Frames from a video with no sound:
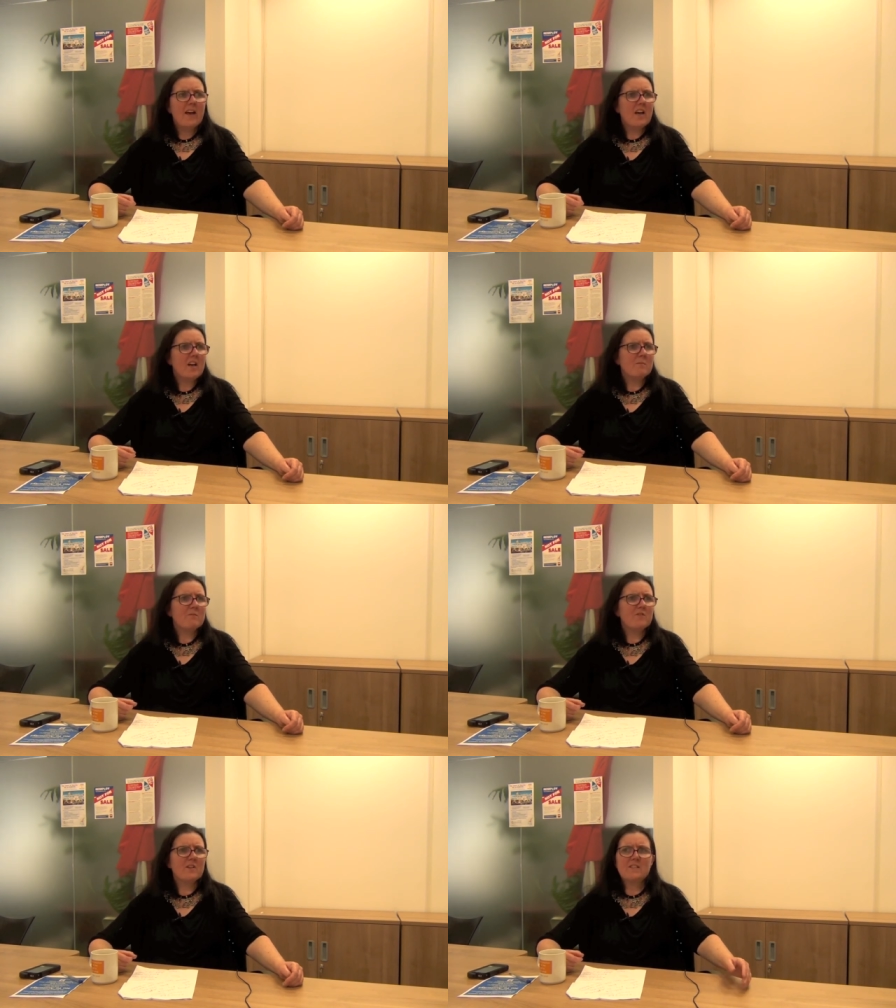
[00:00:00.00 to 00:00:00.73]

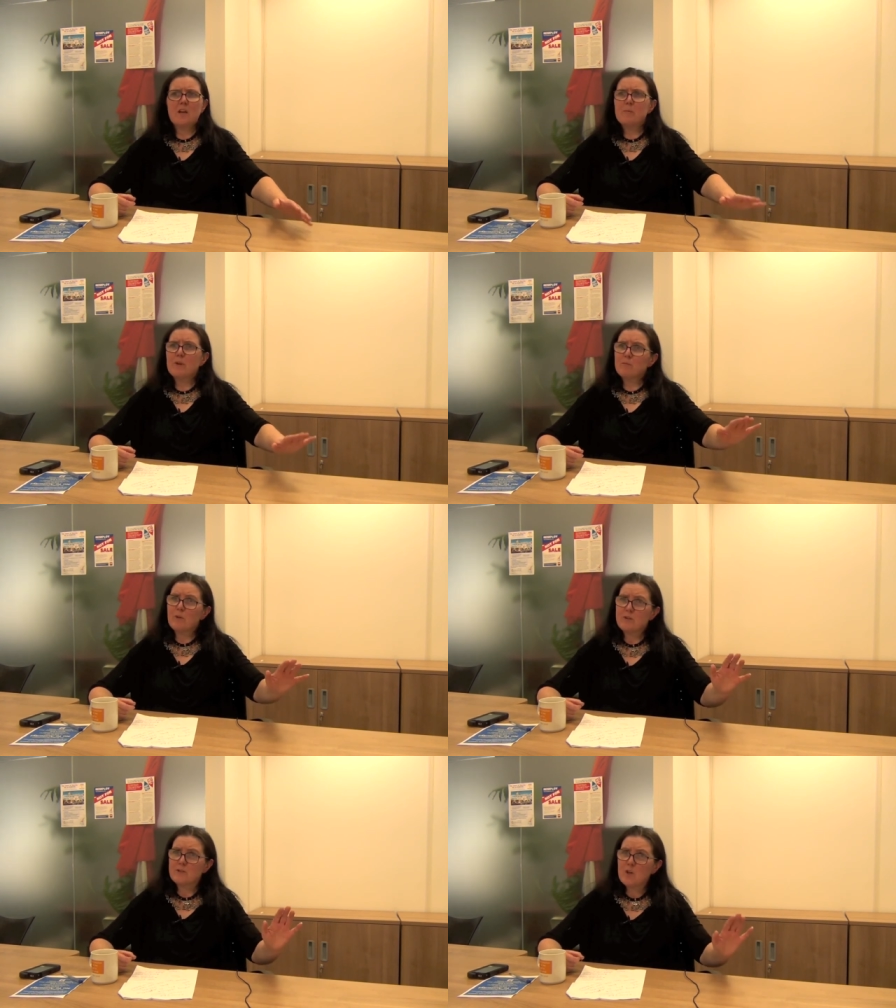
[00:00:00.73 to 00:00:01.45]
Um, for example,
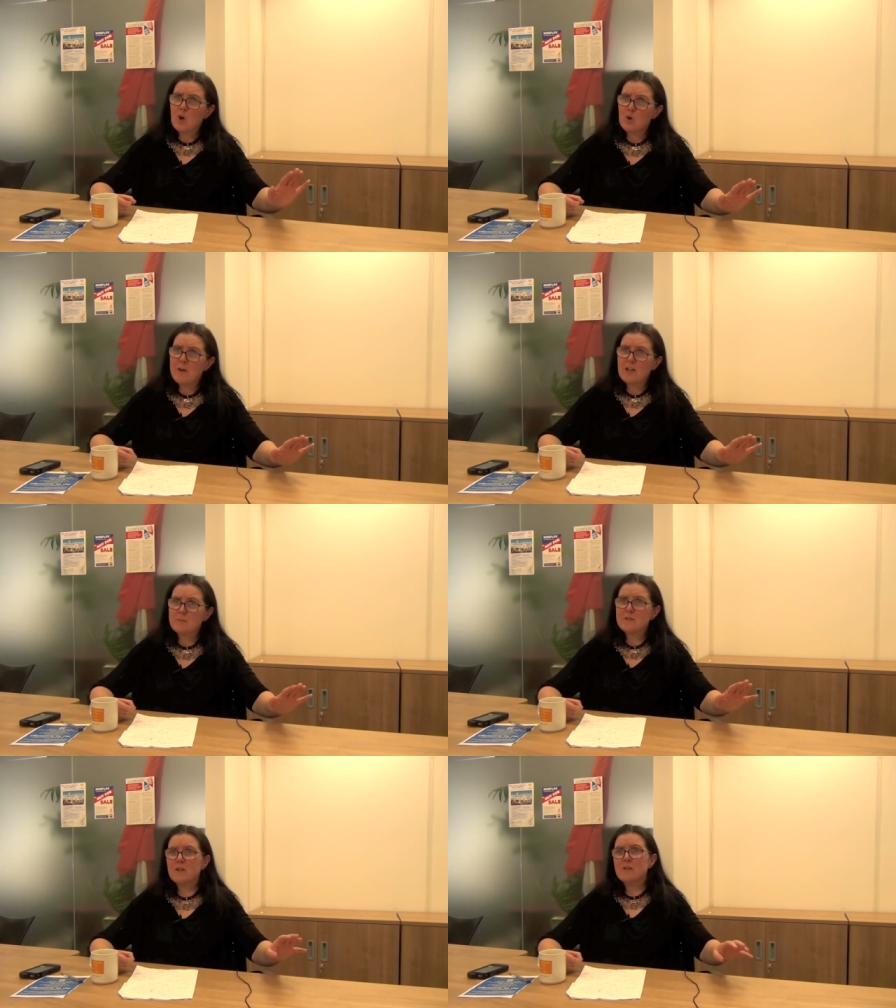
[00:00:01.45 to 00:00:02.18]
whether it's home
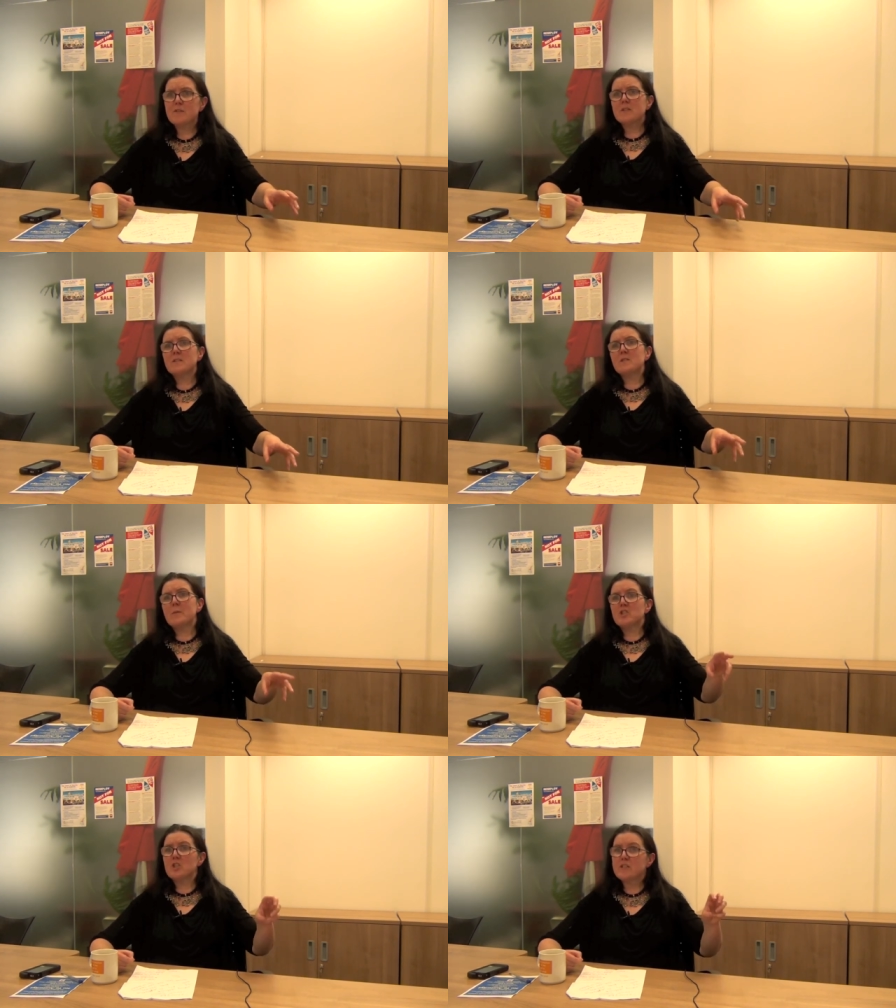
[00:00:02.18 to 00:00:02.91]
help services,
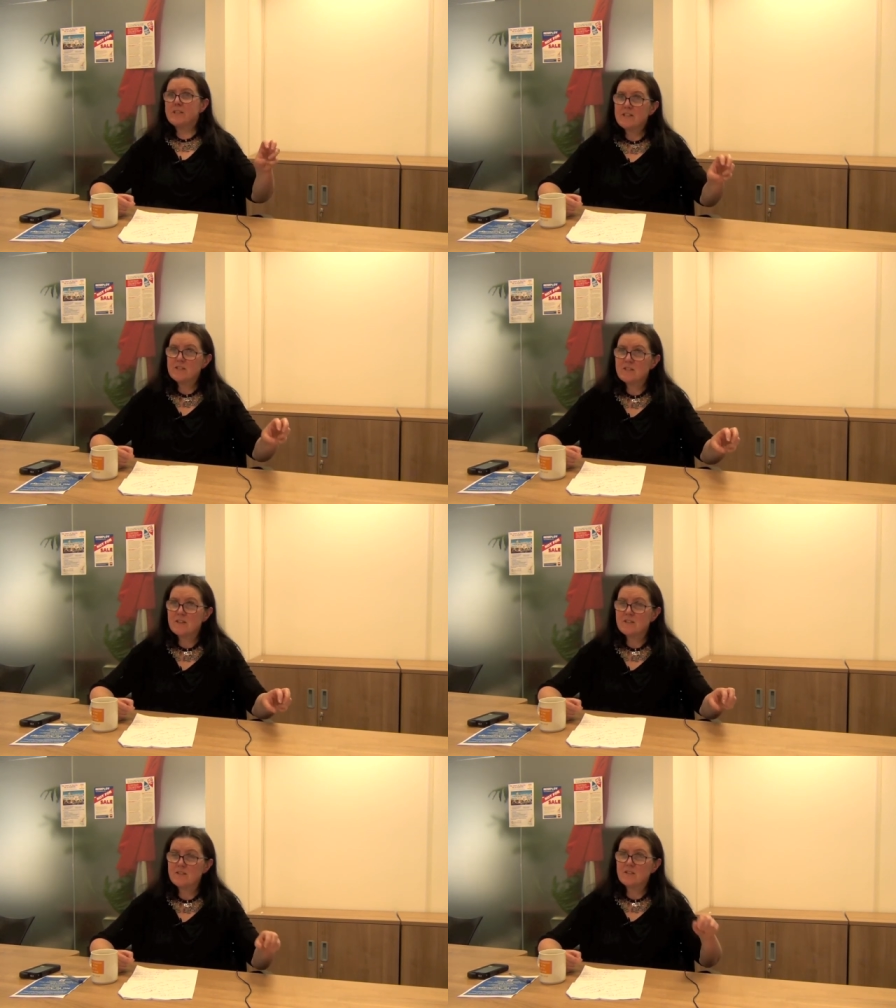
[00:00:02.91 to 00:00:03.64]
special needs
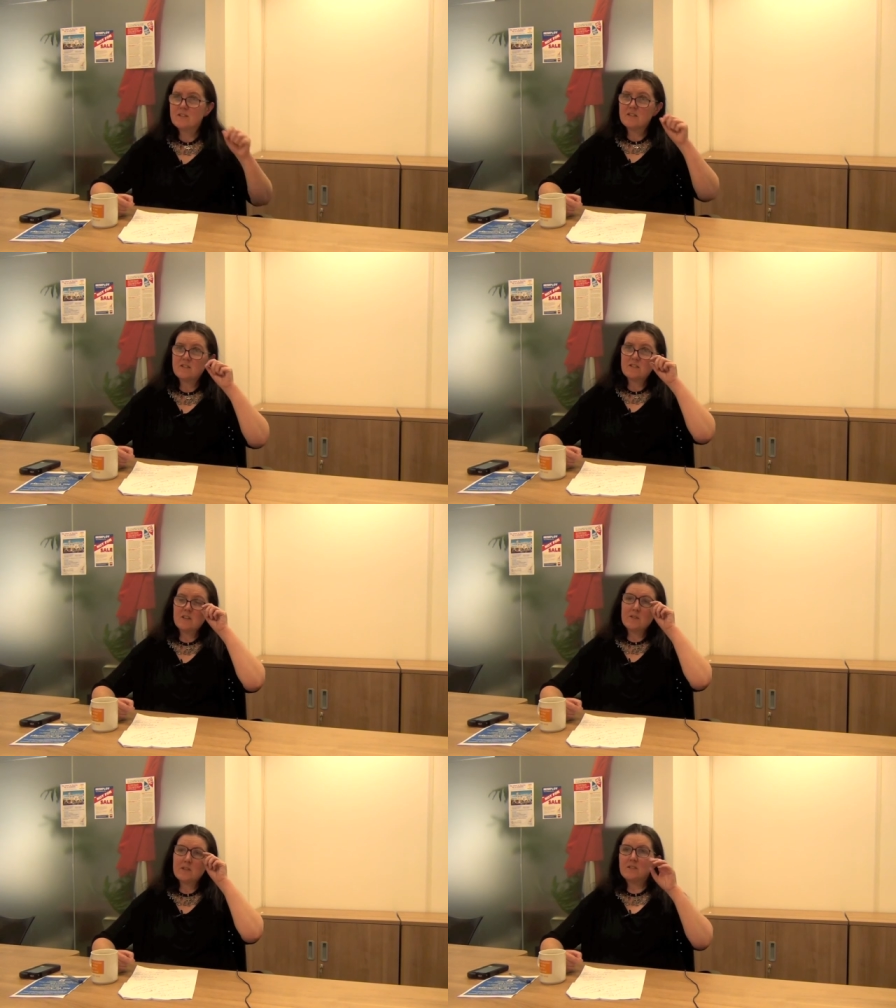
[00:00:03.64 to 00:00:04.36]
assistance
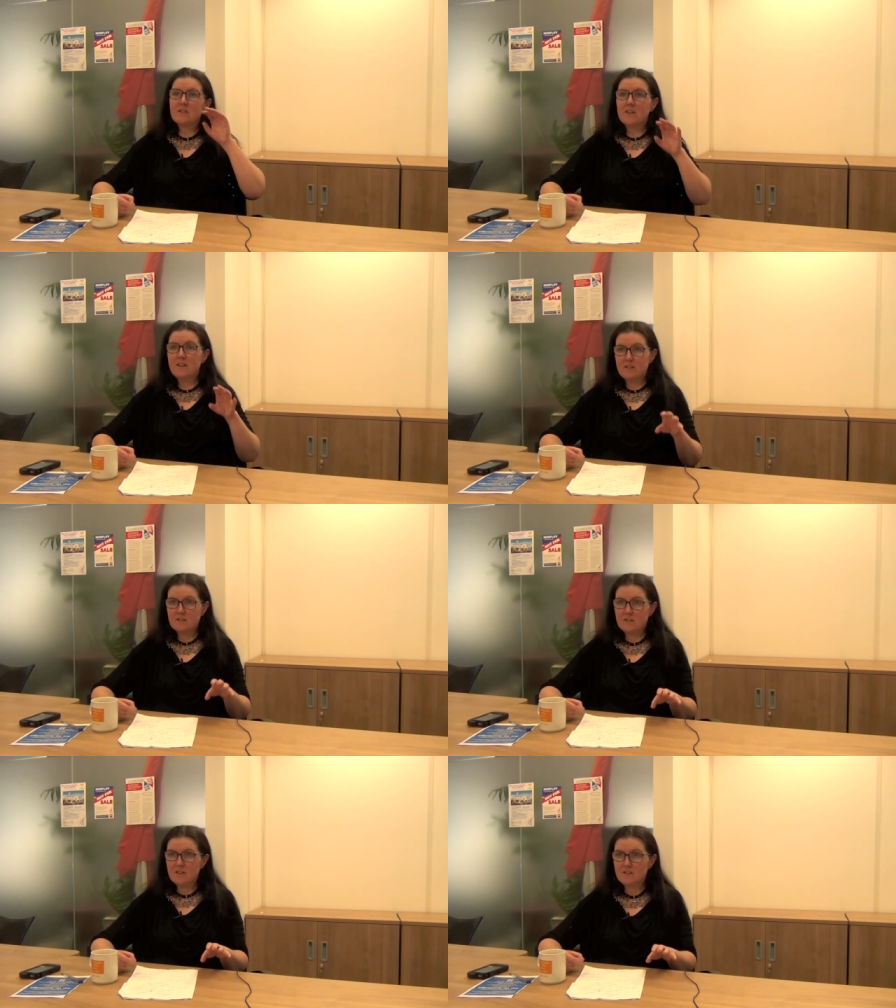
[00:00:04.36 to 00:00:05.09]
services
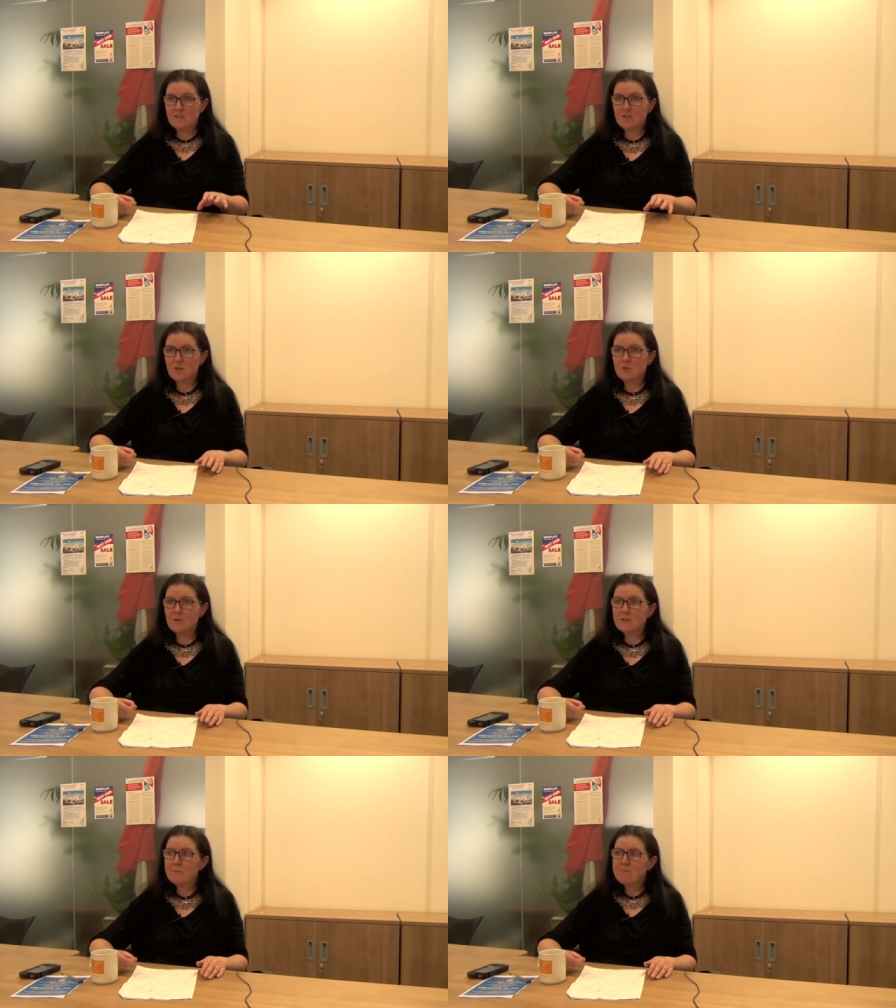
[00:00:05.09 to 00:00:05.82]
in in
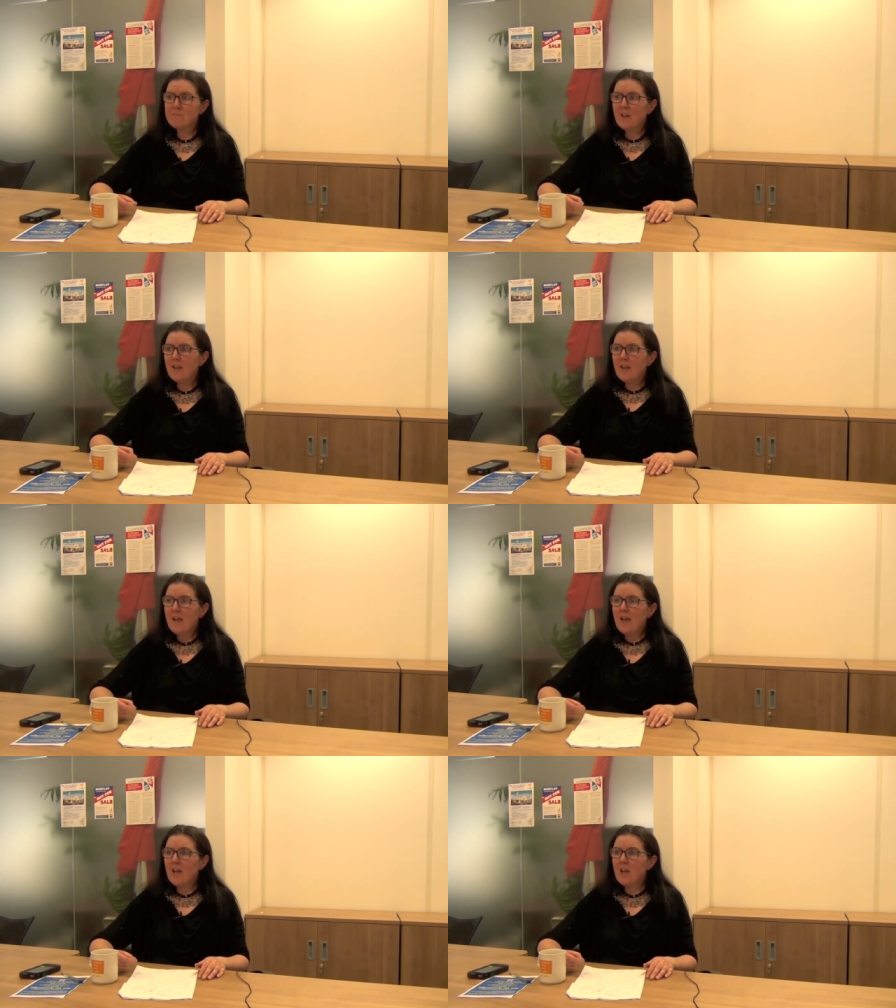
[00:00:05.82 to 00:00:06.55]
schools
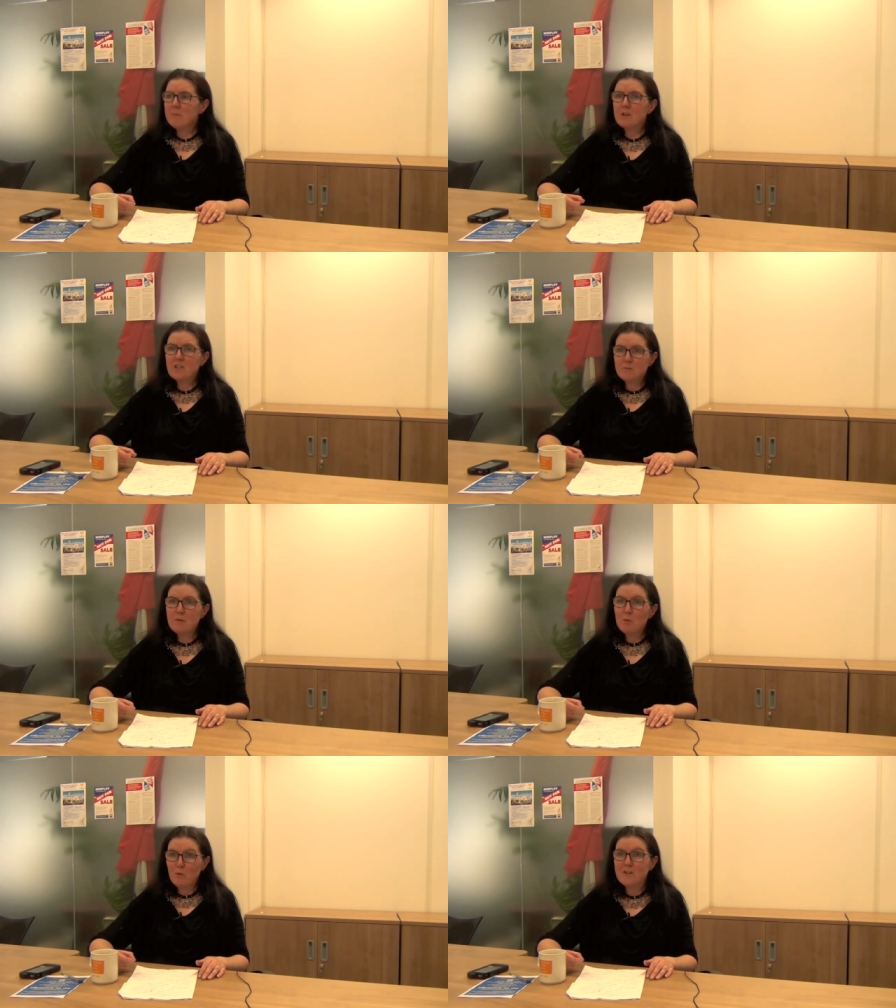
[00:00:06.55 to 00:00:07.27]
because
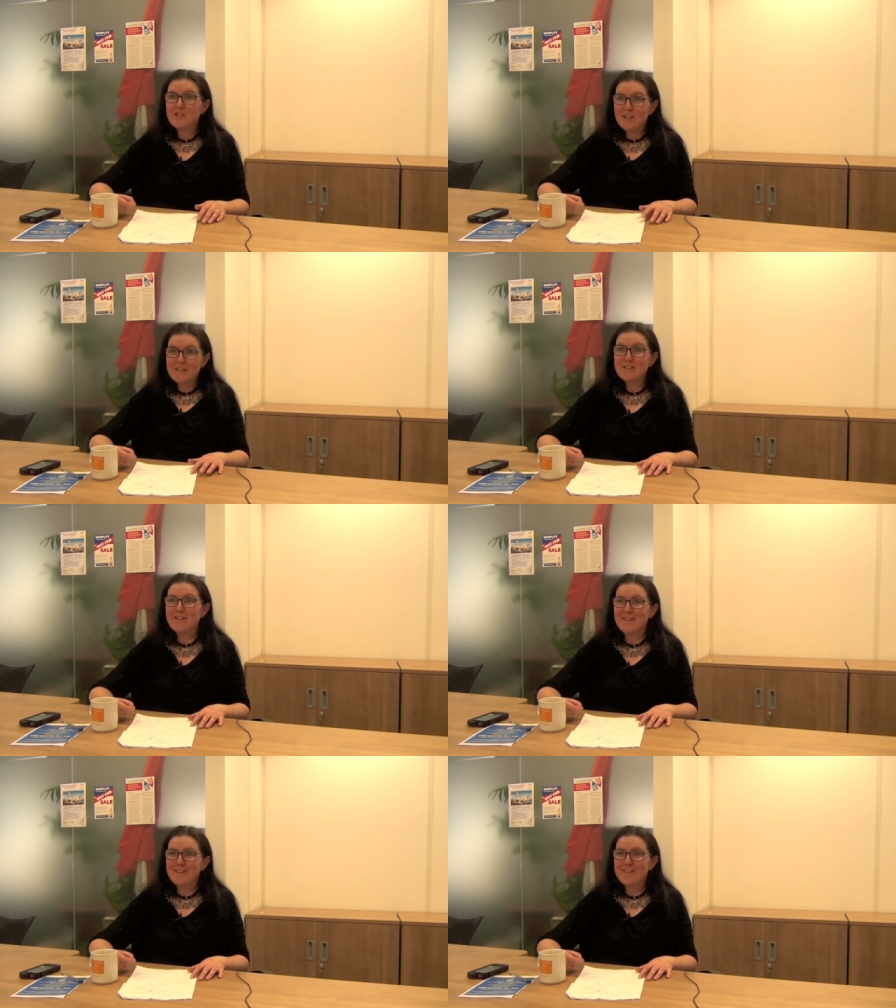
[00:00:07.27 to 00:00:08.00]
people want
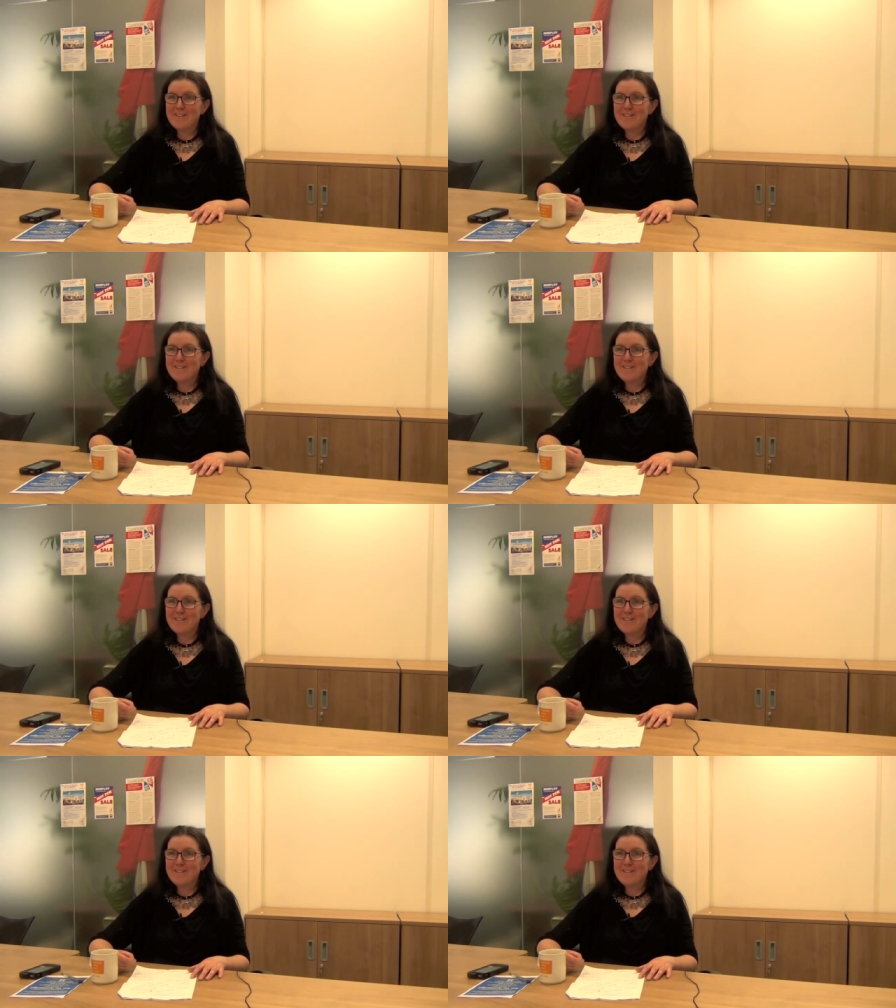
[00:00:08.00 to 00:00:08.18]
dignity.